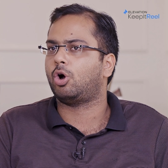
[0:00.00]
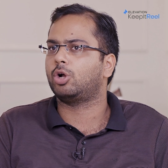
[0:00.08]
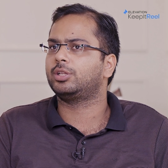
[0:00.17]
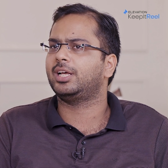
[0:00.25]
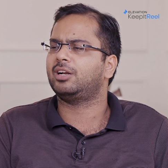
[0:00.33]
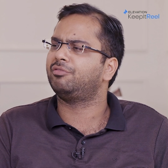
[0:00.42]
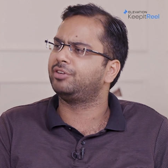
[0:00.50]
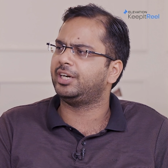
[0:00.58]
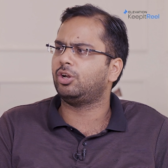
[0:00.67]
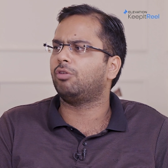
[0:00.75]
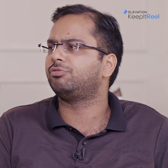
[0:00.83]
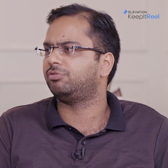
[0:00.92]
or they are
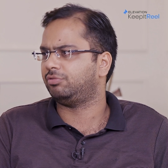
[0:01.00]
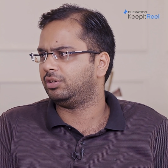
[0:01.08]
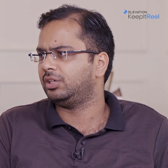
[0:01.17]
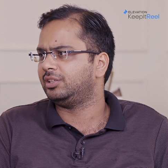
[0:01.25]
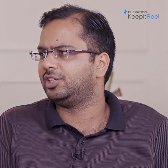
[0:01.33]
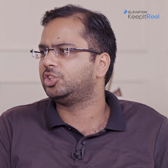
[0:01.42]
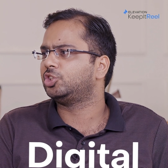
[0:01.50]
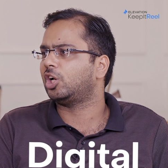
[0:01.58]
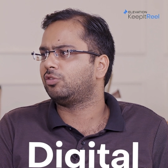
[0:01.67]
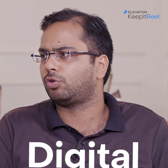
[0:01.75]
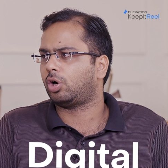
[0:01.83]
afraid of digital